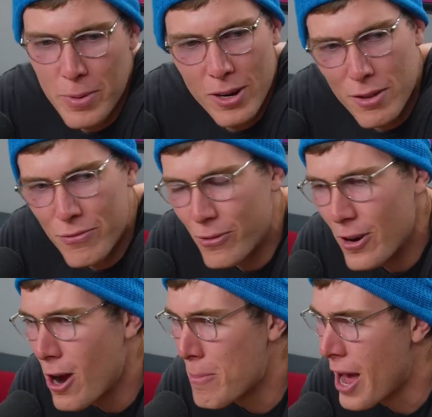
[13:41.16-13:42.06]
been on the
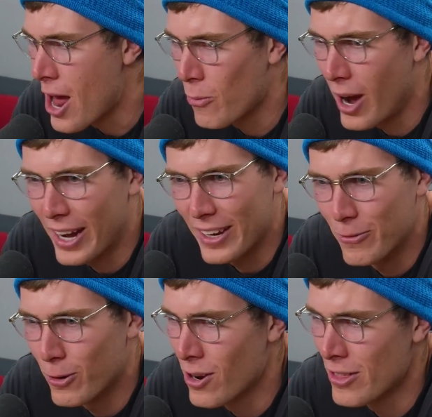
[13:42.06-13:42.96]
Freo
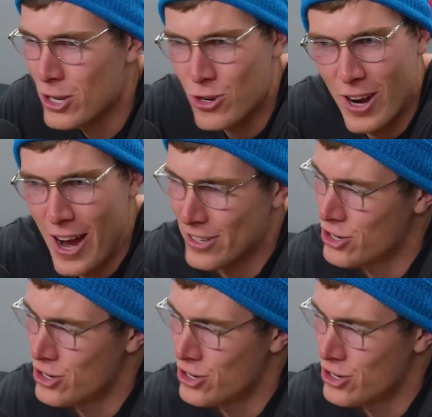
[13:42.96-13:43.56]
bandwagon. We're on the train.